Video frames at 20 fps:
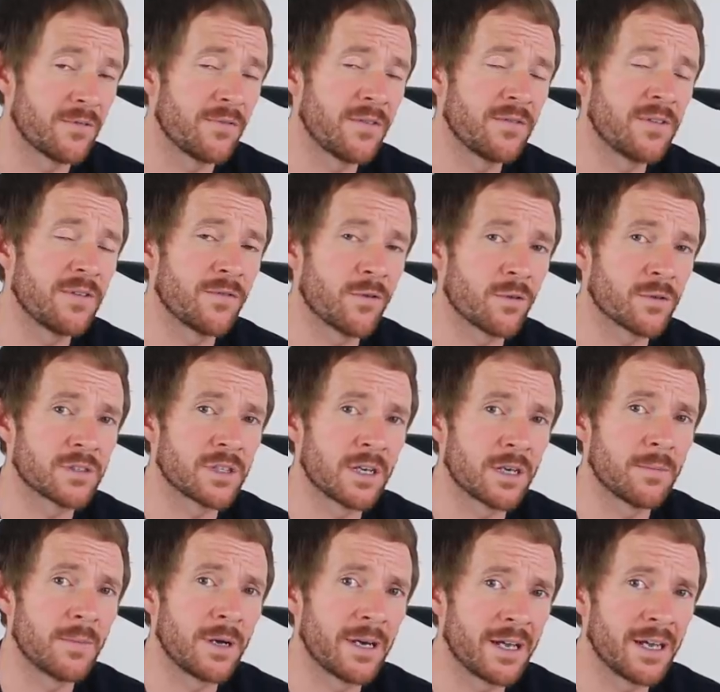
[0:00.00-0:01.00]
the 54
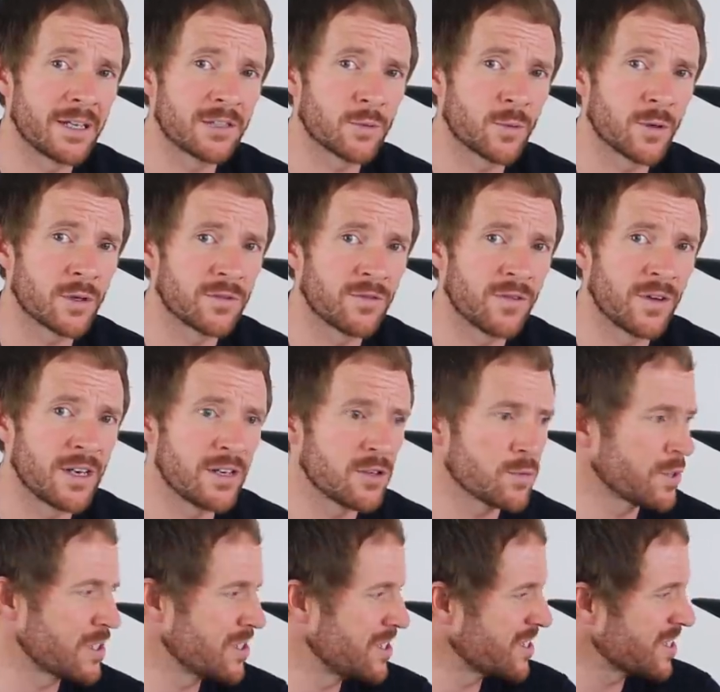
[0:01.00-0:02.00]
centimeter S-Works Venge,
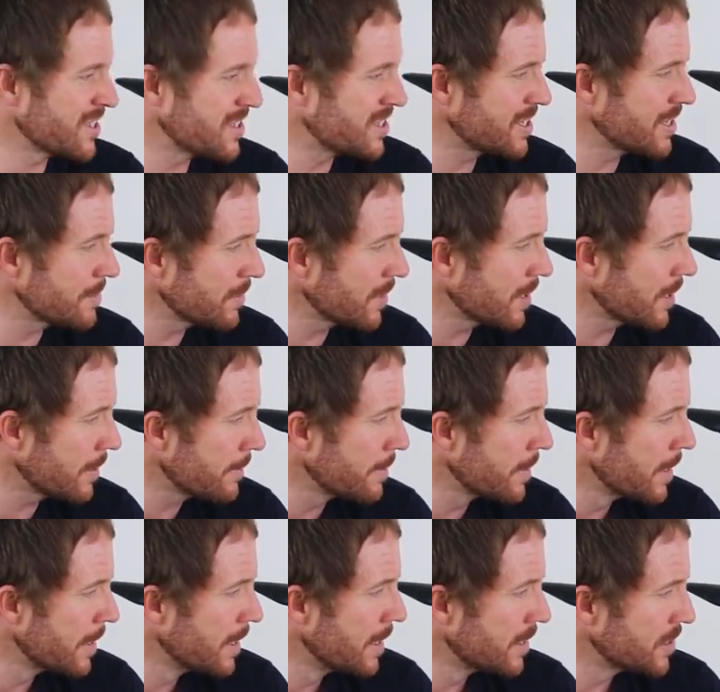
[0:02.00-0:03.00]
which is a similar
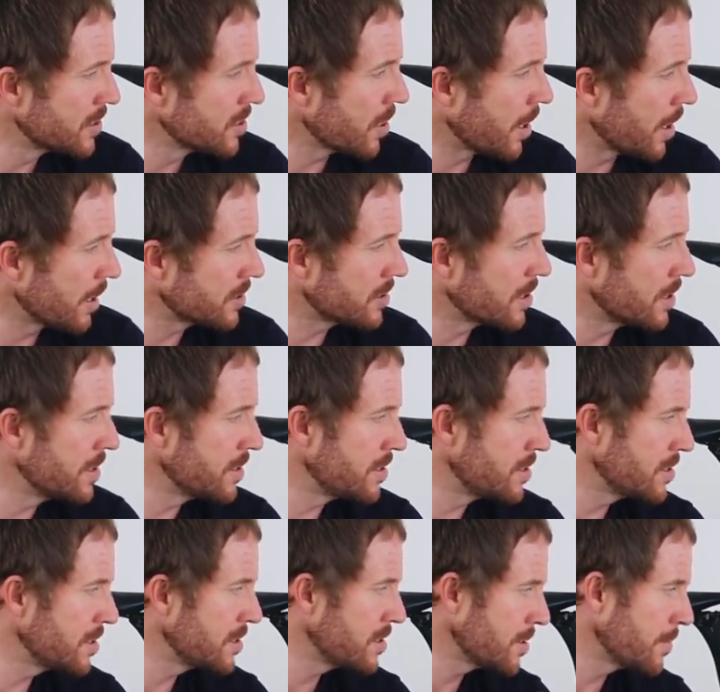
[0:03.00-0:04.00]
size to this.
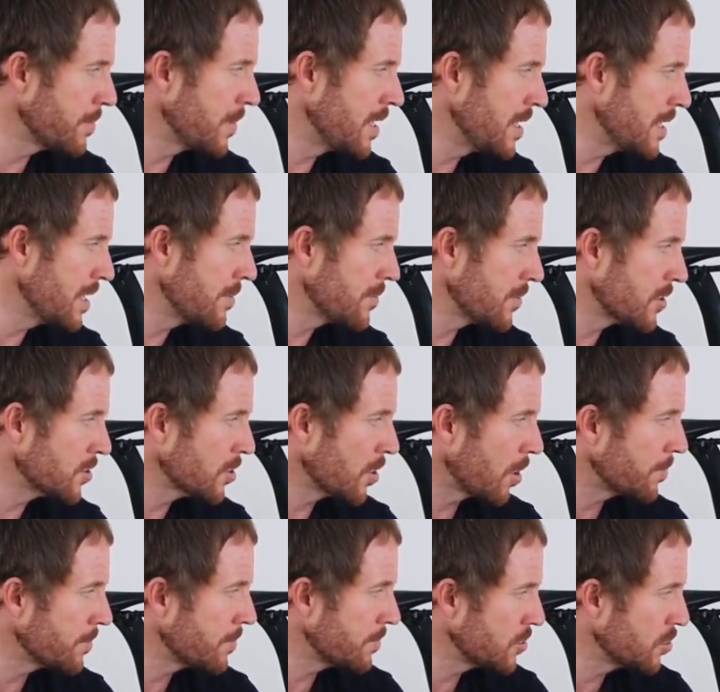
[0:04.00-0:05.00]
This is a medium, the
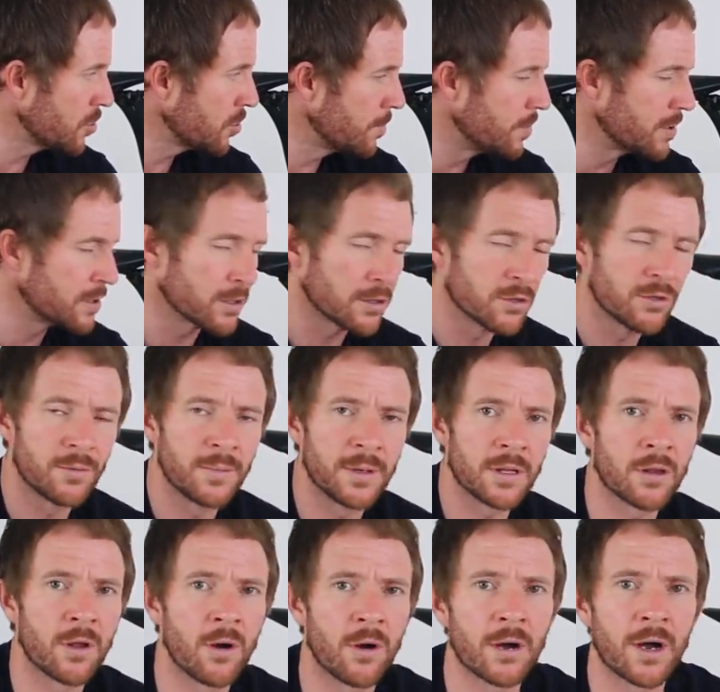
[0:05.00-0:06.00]
top tube is a little bit
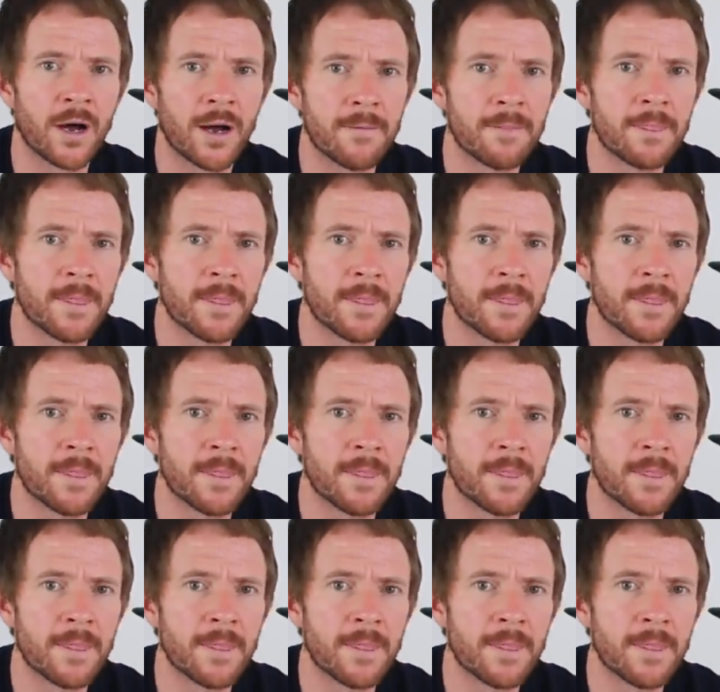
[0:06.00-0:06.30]
longer.